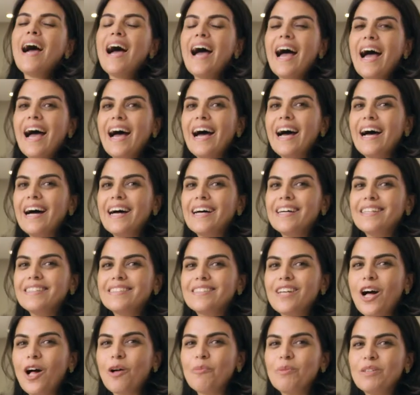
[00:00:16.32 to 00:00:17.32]

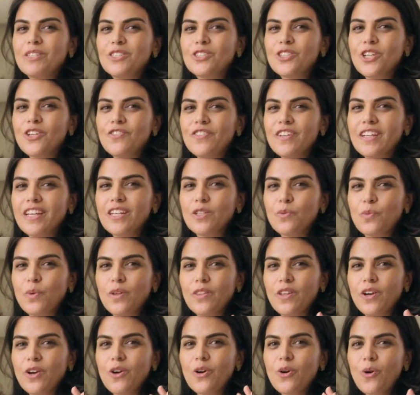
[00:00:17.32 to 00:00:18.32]
and I'll be serving it
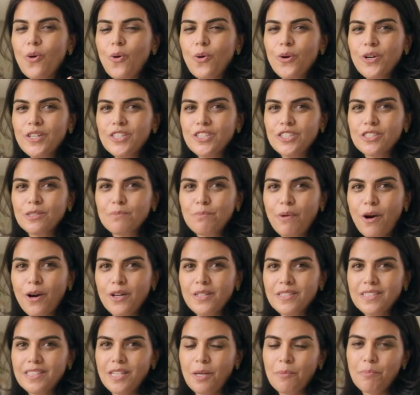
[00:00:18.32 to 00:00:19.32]
with a gorgeous
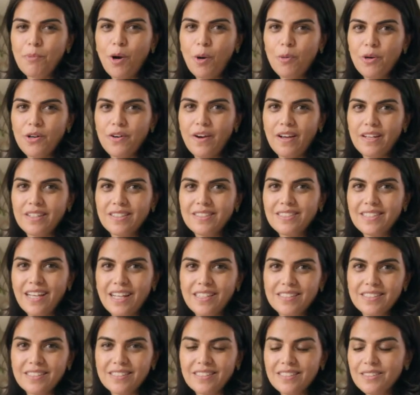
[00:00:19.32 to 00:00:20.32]
parsley and pomegranate
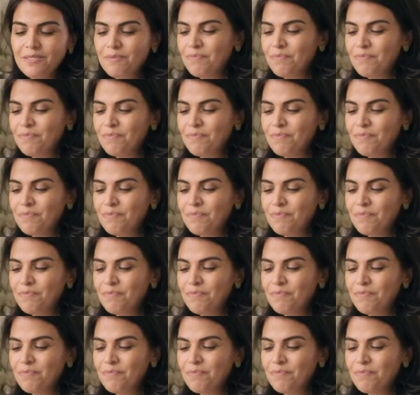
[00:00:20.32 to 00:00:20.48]
salad.